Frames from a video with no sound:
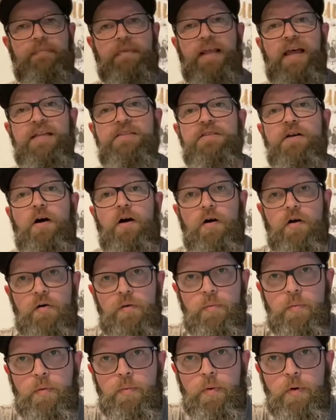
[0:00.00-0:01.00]
That's a
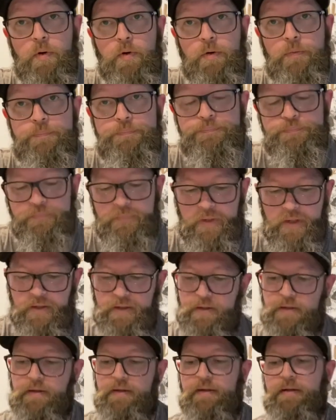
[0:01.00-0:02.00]
horrible pour.
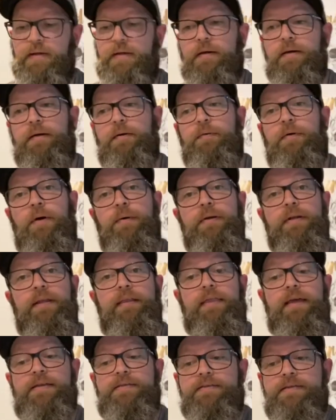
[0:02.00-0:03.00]
Well, we'll
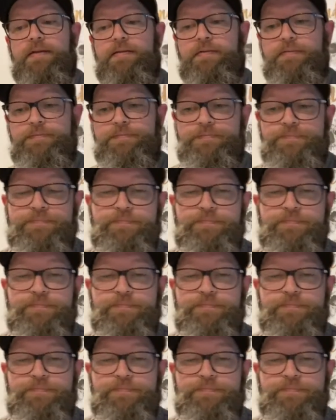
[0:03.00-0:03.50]
let that settle.